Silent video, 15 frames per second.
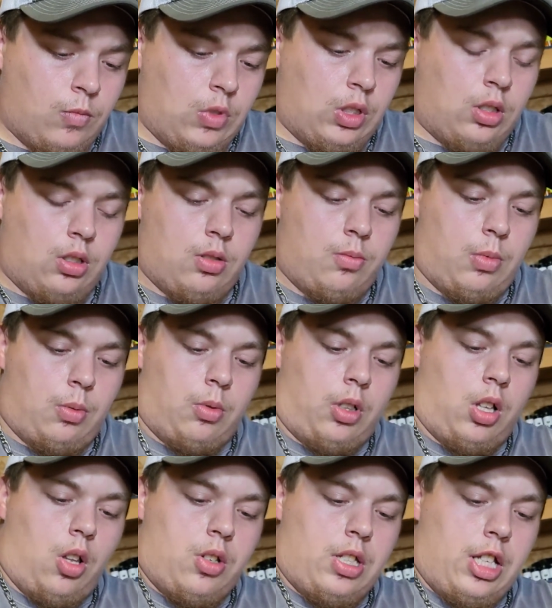I'm going to
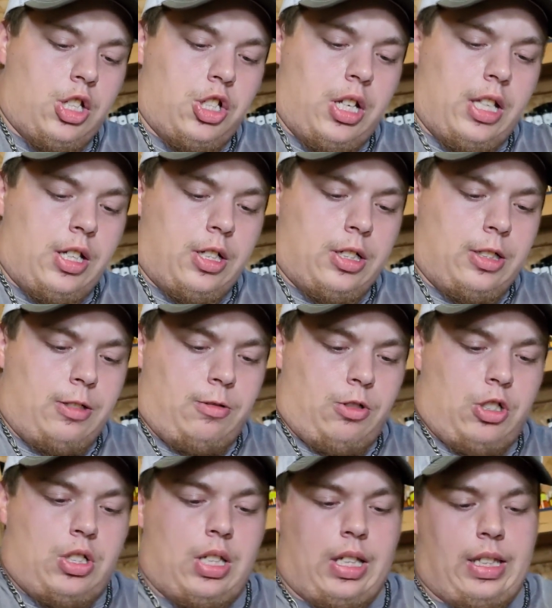close that J-hook
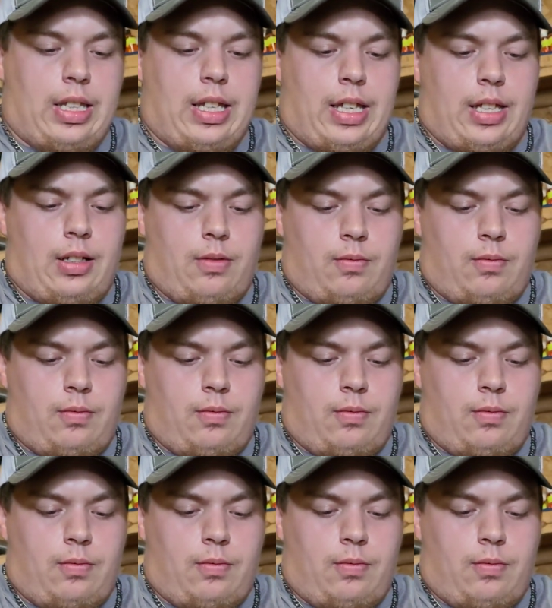just like that.